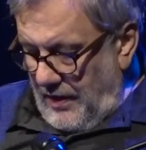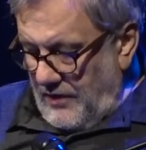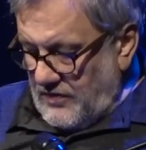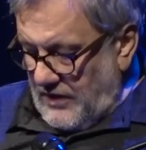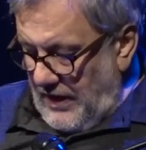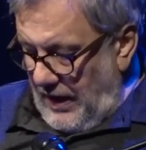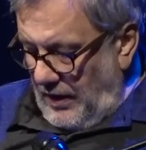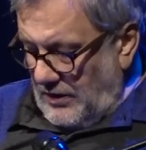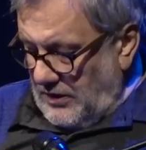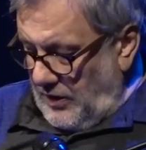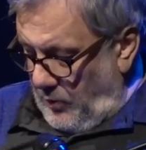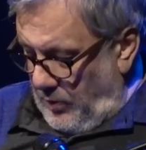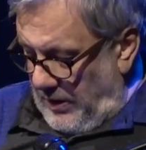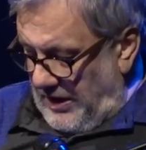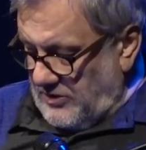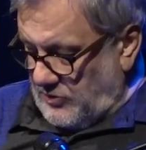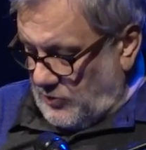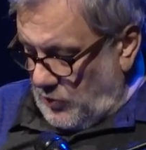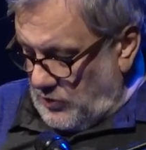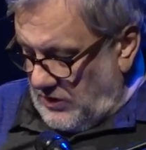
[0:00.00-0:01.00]
The other
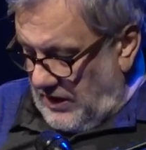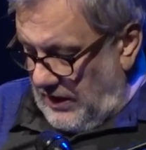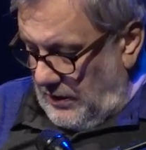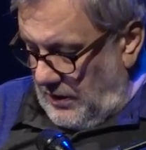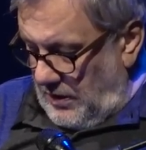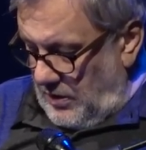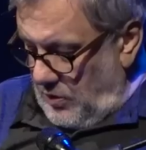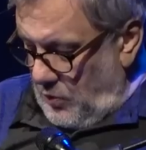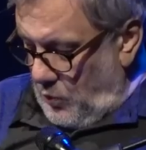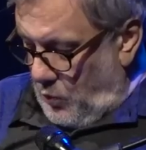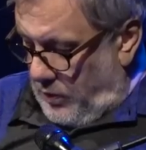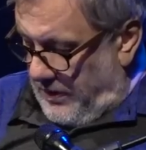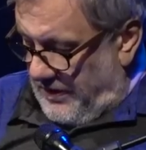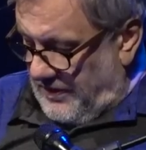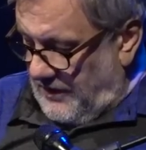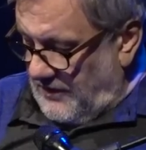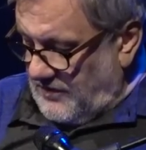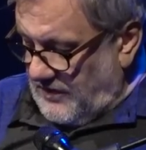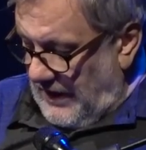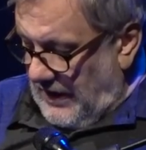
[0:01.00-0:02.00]
way to deal
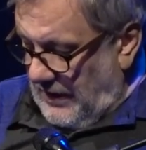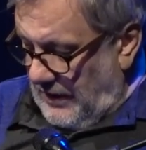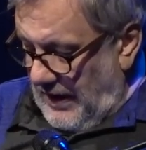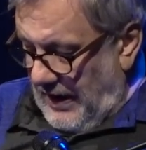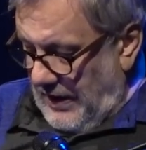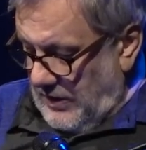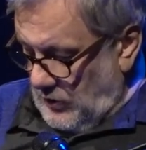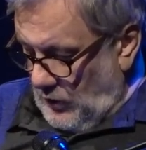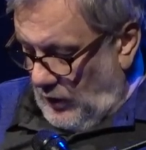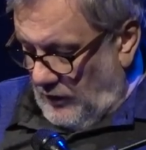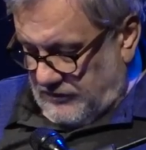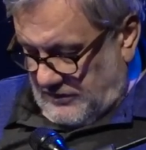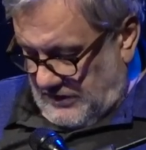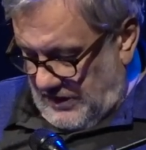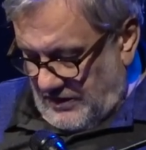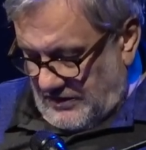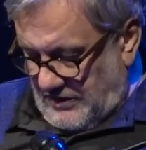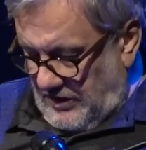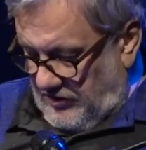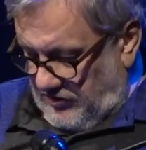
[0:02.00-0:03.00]
with the decline of
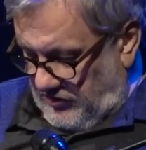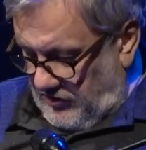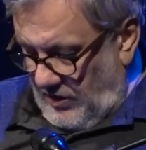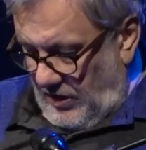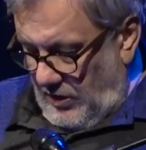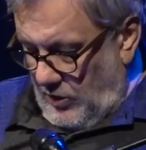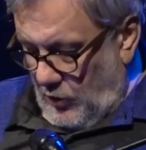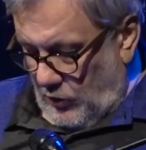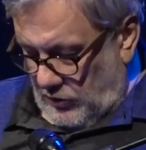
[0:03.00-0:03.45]
traditional